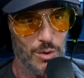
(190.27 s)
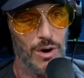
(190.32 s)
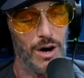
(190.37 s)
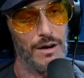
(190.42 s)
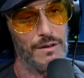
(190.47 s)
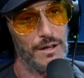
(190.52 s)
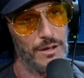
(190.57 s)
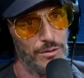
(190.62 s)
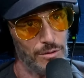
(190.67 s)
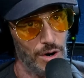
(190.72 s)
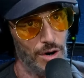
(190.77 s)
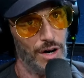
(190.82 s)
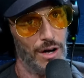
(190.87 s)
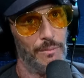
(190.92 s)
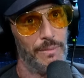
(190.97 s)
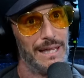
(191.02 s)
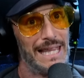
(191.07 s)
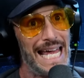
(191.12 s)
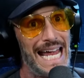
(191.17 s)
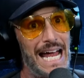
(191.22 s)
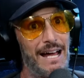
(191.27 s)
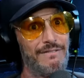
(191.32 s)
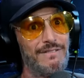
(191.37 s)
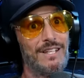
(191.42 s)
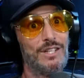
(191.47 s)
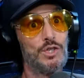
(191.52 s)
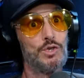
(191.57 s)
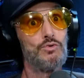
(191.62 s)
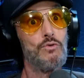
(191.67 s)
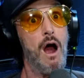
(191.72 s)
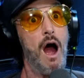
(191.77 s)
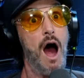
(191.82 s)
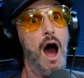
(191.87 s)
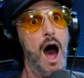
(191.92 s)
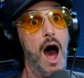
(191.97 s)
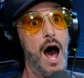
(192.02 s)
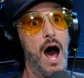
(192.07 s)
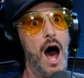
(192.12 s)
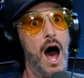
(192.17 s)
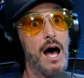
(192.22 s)
are the grown-up. And they have to
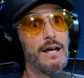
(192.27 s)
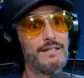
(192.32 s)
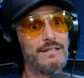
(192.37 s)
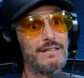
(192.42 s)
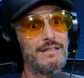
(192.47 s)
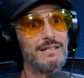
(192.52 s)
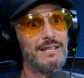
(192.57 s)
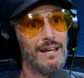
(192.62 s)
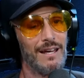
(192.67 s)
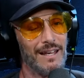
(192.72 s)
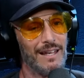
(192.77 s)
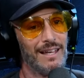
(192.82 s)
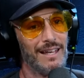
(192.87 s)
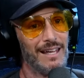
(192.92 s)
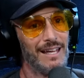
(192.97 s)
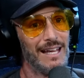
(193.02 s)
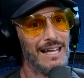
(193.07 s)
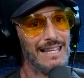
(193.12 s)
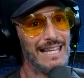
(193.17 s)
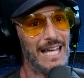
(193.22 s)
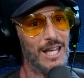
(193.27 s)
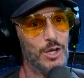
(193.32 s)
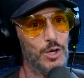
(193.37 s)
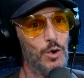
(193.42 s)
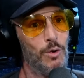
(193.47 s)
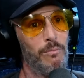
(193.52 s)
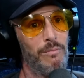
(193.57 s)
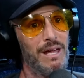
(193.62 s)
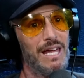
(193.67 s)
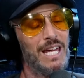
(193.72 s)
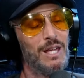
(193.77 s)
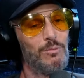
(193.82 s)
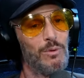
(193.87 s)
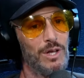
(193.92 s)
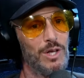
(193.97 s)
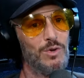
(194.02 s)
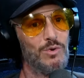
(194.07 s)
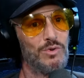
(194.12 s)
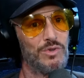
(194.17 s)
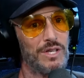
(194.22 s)
trust that you mean what
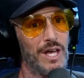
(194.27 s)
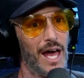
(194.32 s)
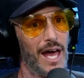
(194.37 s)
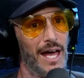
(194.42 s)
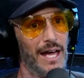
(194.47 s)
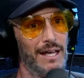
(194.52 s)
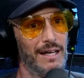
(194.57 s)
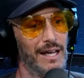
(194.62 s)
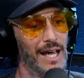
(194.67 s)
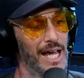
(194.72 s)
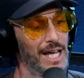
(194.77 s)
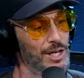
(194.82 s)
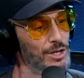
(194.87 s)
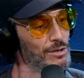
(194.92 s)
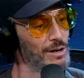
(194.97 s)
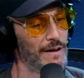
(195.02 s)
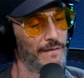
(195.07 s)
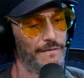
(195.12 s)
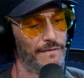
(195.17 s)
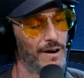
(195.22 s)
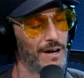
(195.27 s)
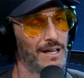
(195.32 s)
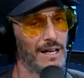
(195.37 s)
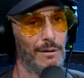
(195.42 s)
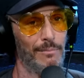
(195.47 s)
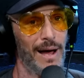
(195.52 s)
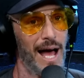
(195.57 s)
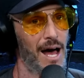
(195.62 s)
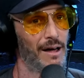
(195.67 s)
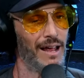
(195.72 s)
you say and you're not fucking about.